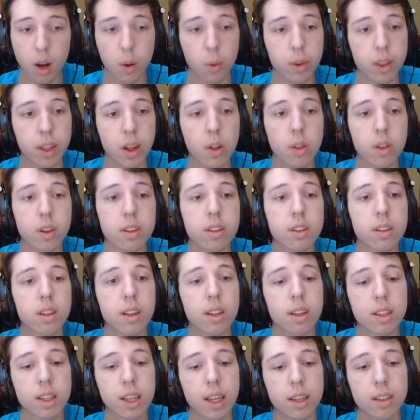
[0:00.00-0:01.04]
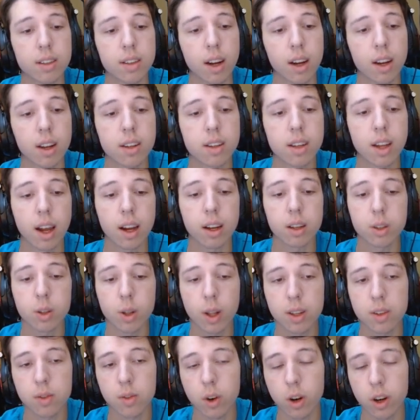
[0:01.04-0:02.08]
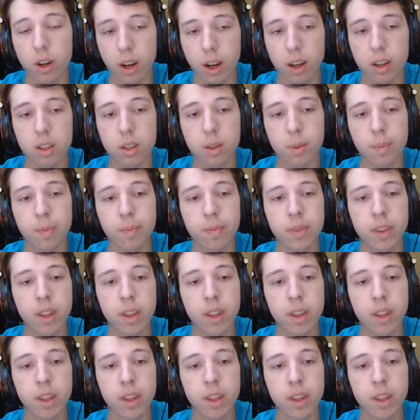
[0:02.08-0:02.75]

without this kingside attack. So that's very nice.